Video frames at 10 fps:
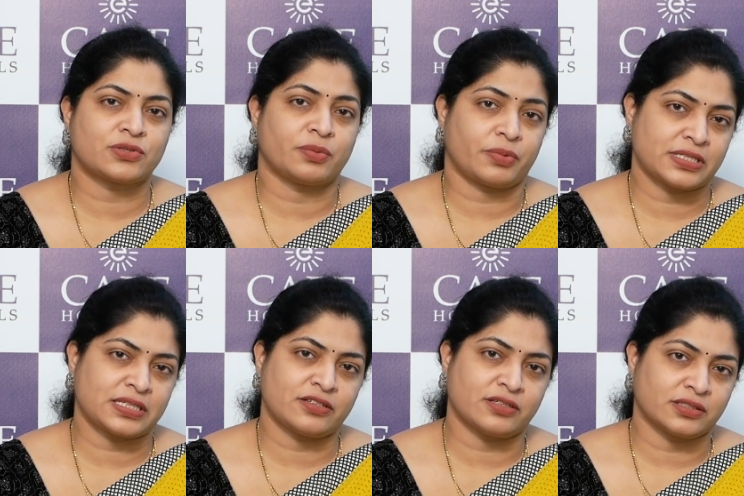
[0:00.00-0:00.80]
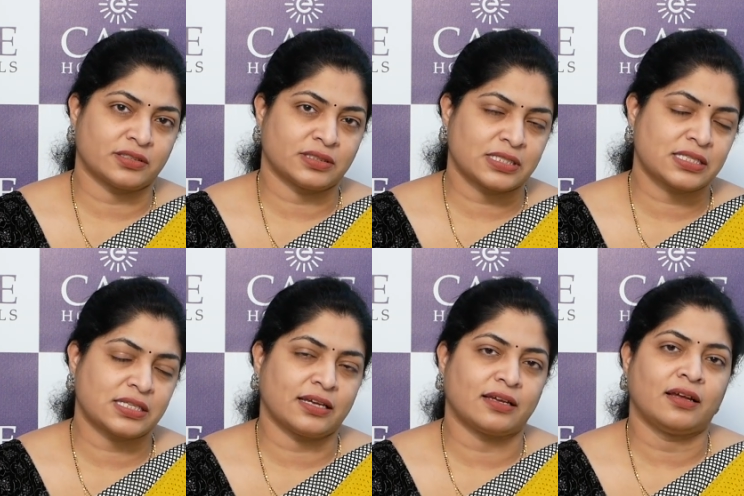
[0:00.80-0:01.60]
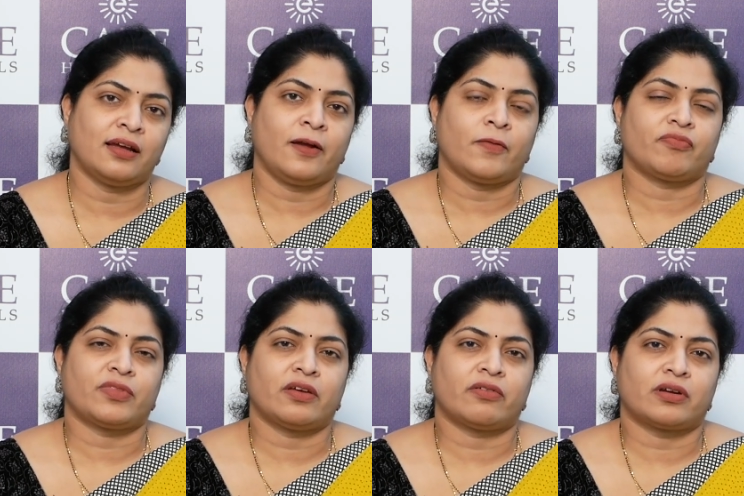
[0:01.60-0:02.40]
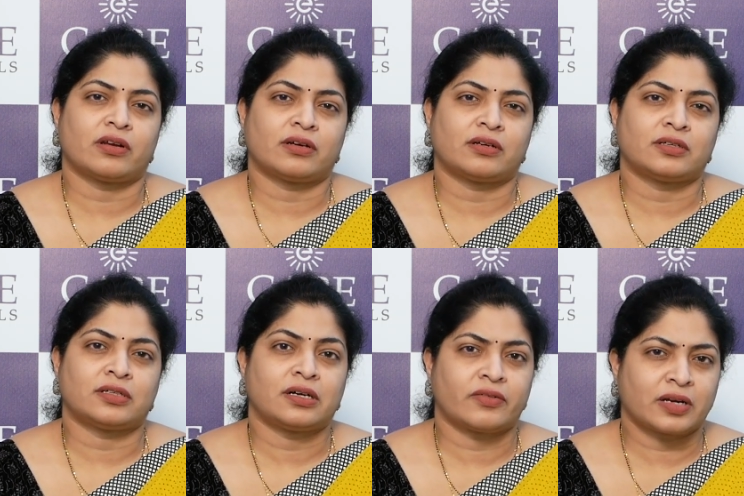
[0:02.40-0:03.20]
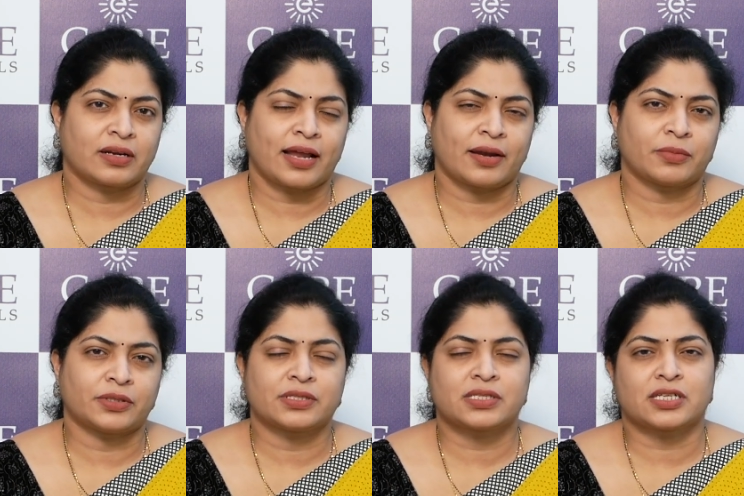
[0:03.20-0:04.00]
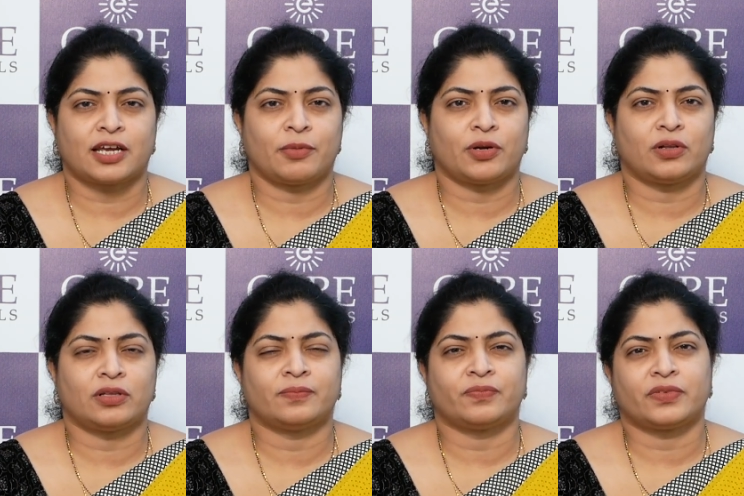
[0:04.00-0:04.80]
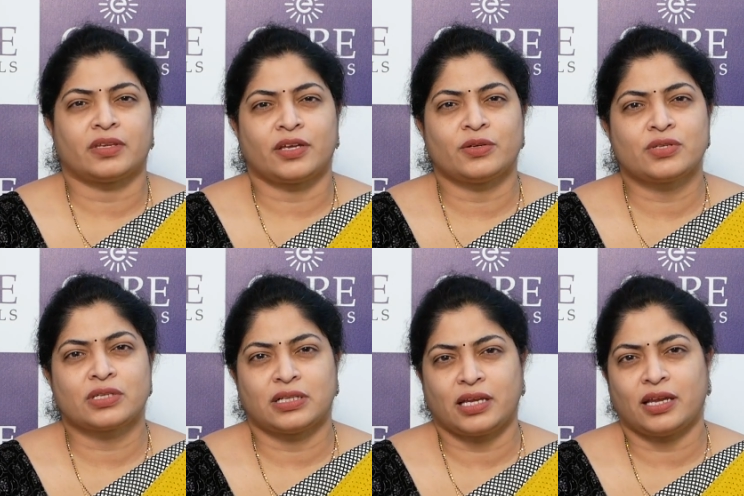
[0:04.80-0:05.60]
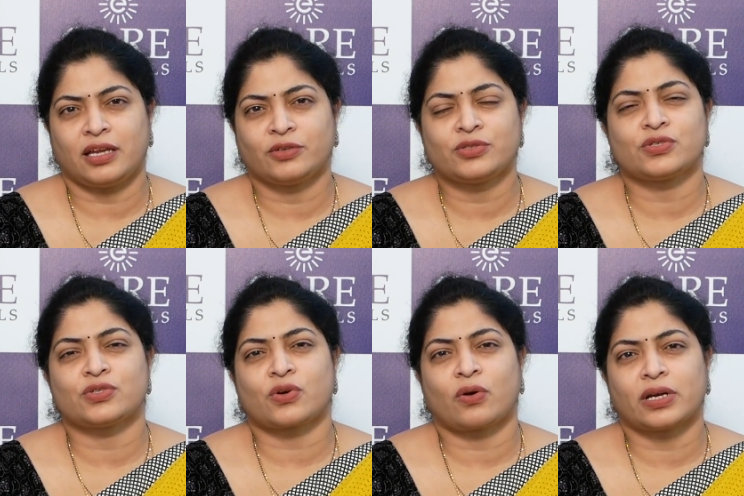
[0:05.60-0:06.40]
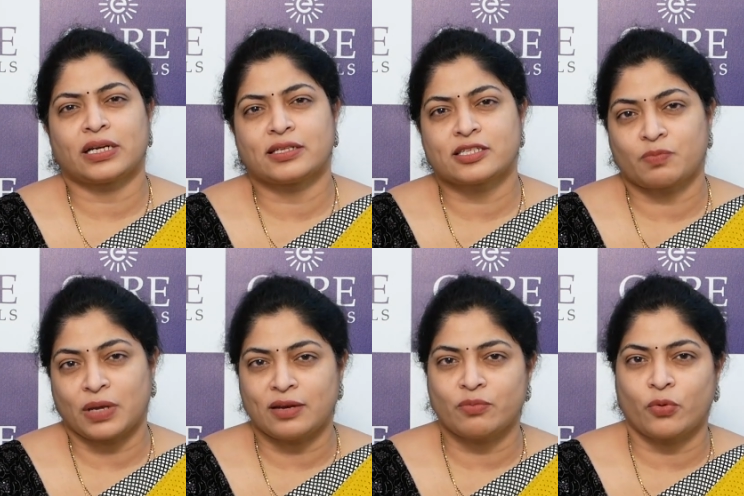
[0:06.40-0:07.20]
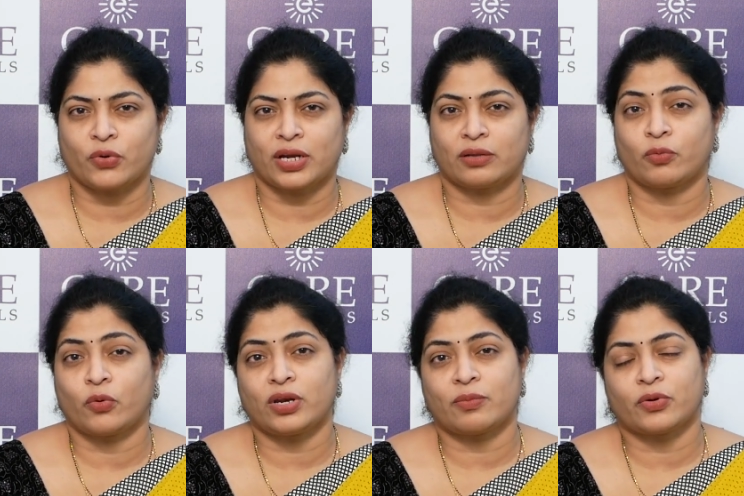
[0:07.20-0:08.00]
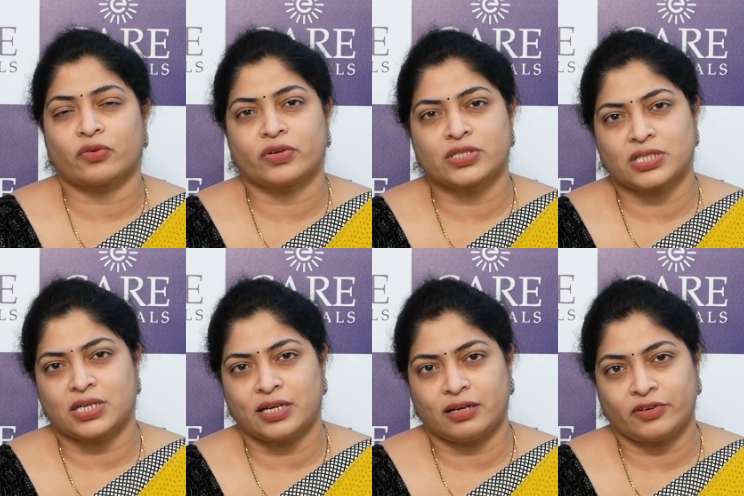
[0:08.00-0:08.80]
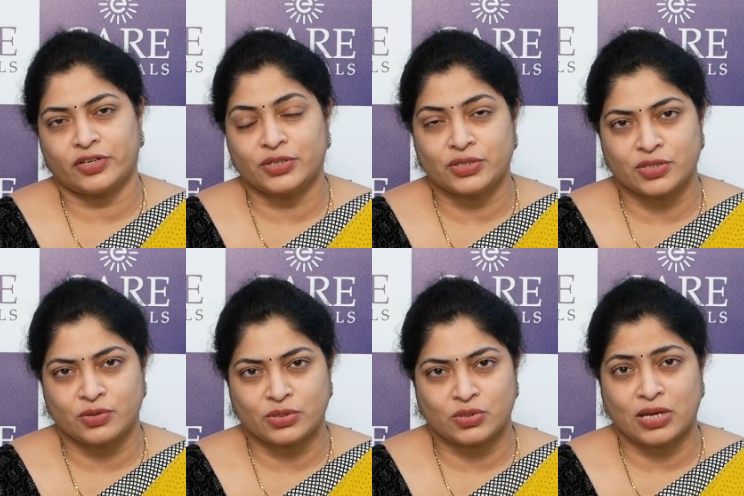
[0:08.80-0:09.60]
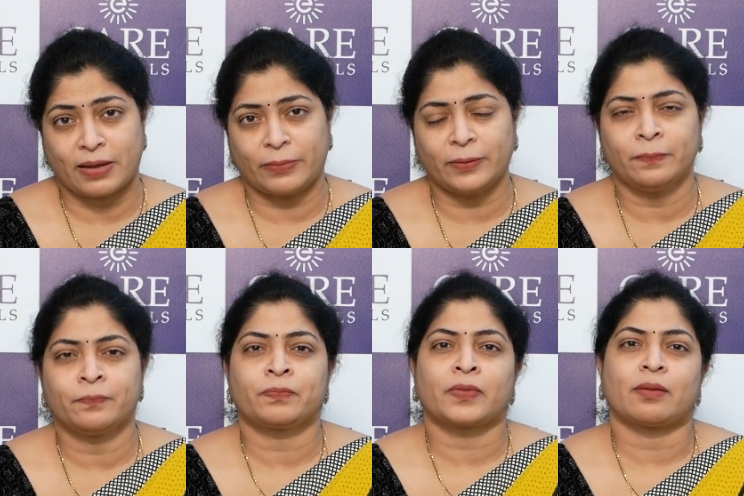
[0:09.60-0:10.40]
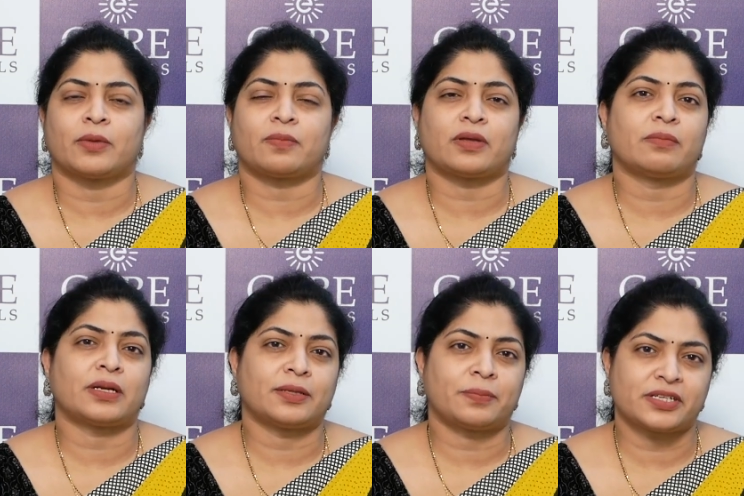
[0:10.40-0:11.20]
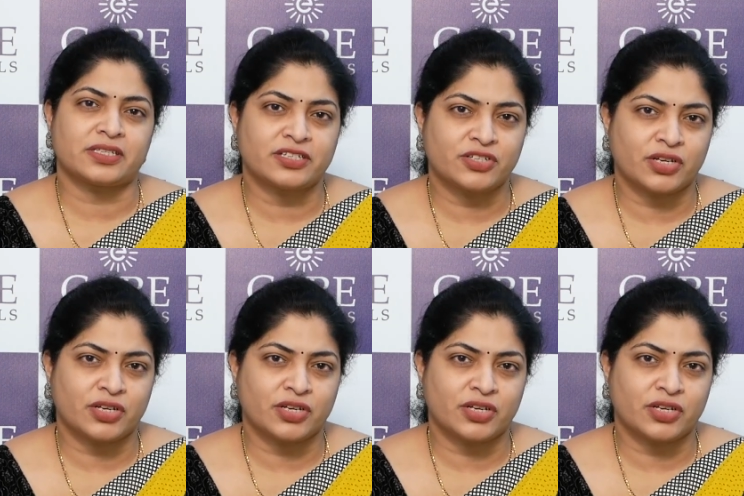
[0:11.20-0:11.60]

to the present they were our grandmother's time and all, they used to tolerate this pain more, and more number of vaginal deliveries used to happen. But the present